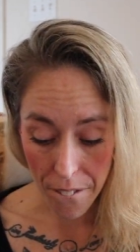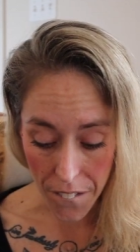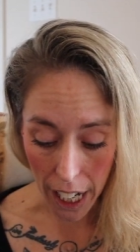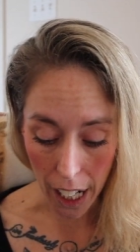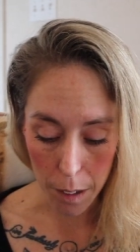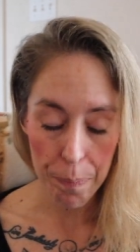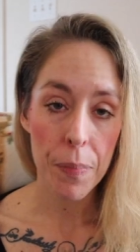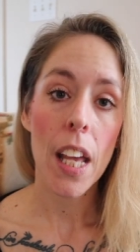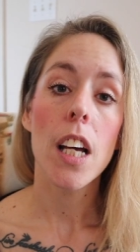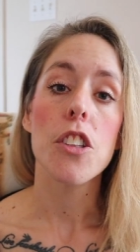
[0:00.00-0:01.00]
fed up.
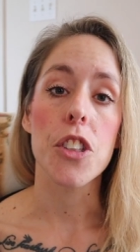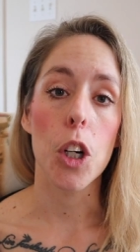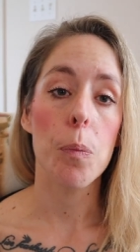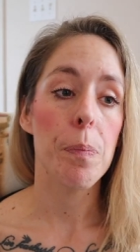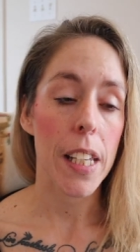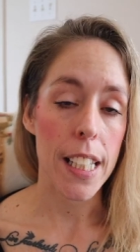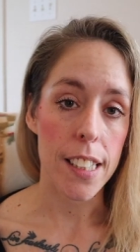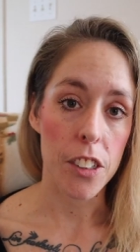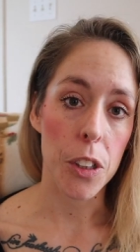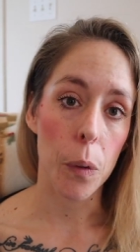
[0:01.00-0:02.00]
So he
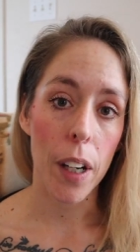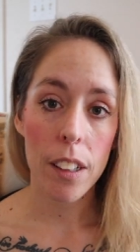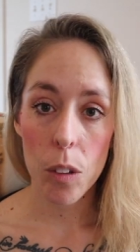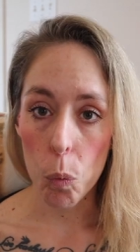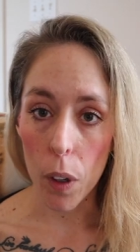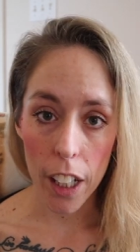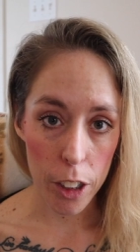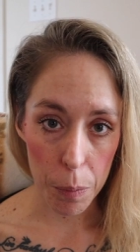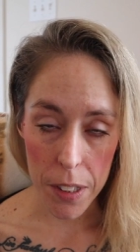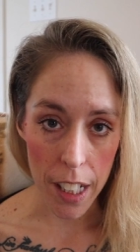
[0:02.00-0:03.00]
said, you know what, one
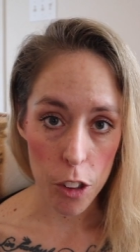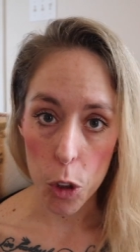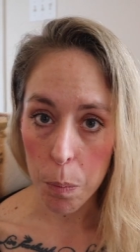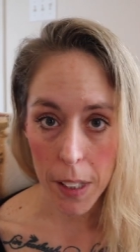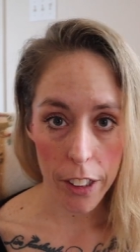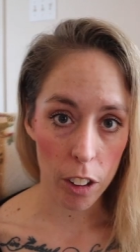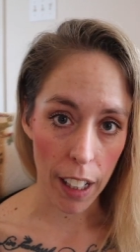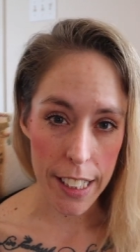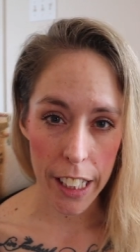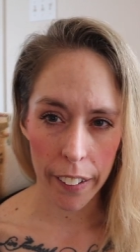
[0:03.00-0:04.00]
hundred percent, you meet the
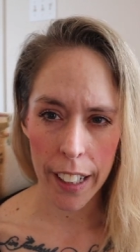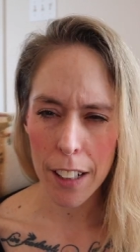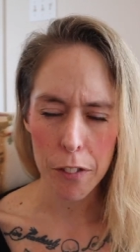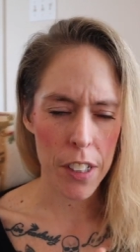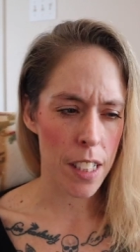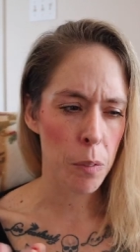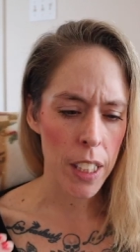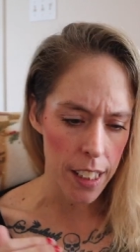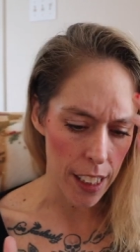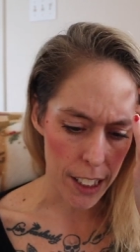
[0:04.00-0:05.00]
criteria. And for some
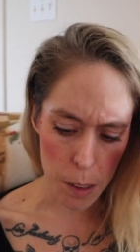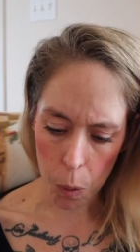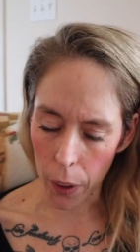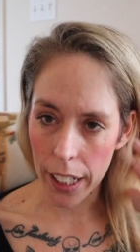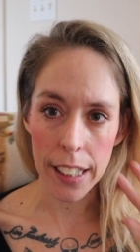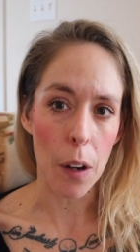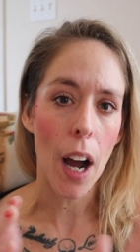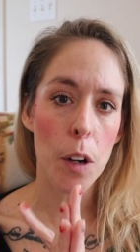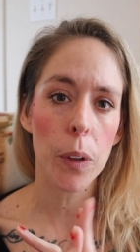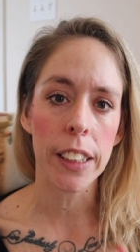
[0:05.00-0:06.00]
reason at this point, now
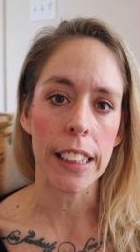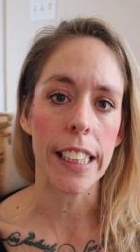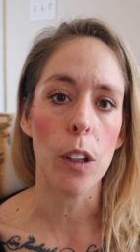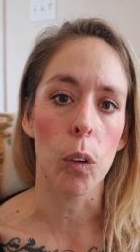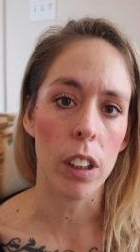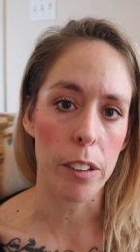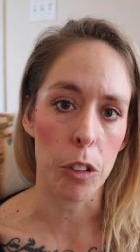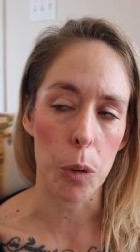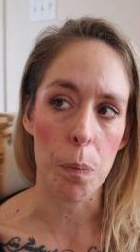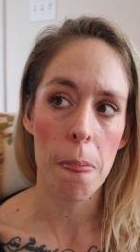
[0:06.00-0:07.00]
I worked in the orderly
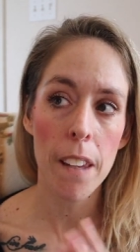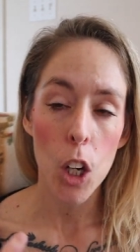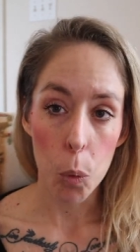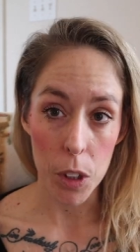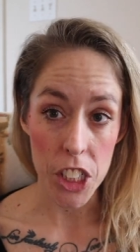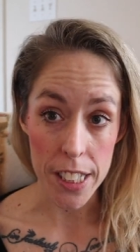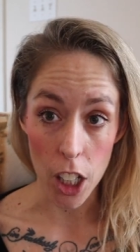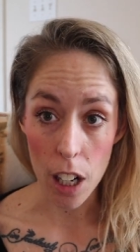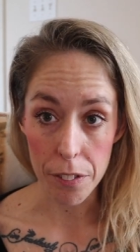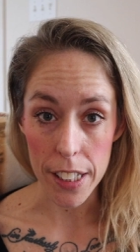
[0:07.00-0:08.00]
room, which is an
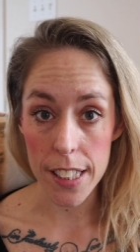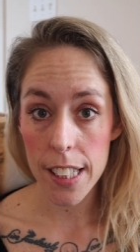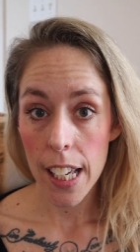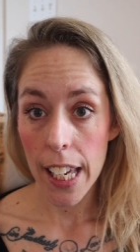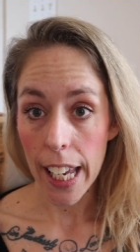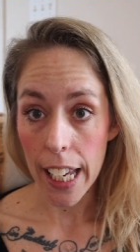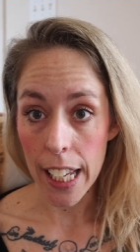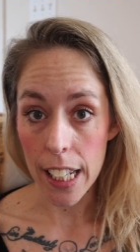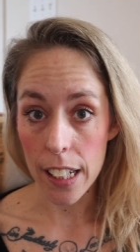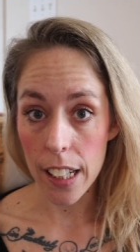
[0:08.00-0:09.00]
office
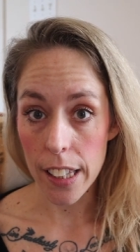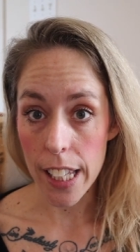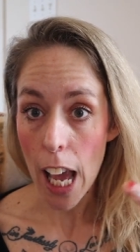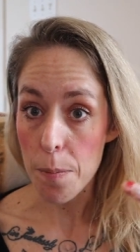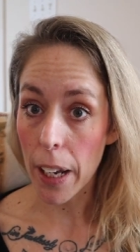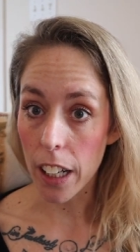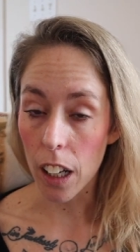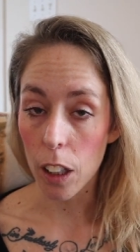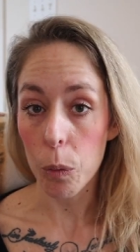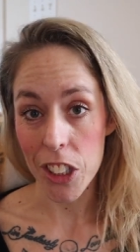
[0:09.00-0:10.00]
in the M I
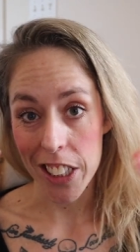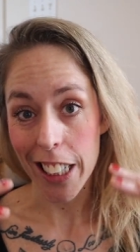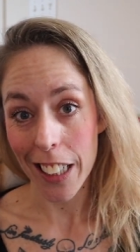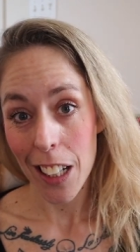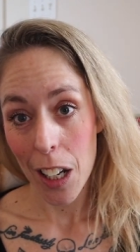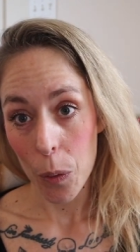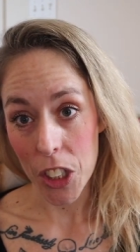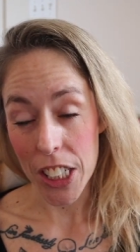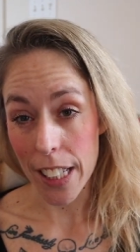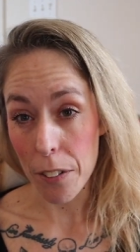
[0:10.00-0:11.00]
R, which is a,
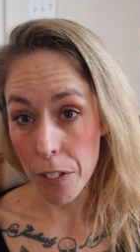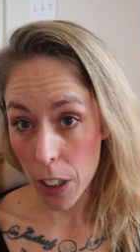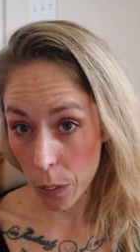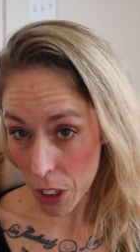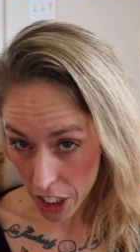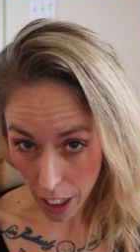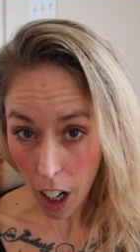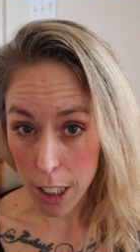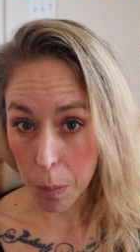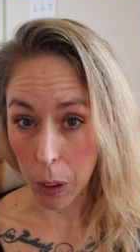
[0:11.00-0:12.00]
which is a field, which is a
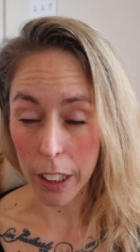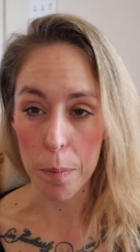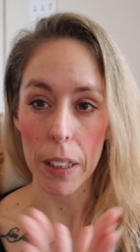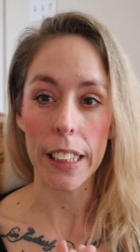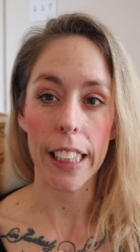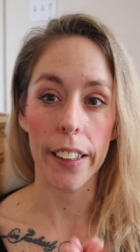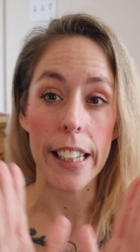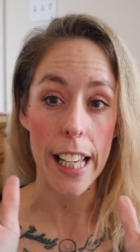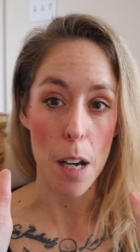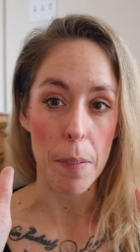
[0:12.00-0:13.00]
hospital in the military,
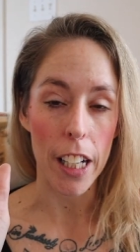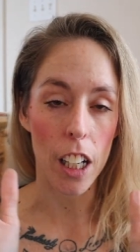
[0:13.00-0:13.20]
the M I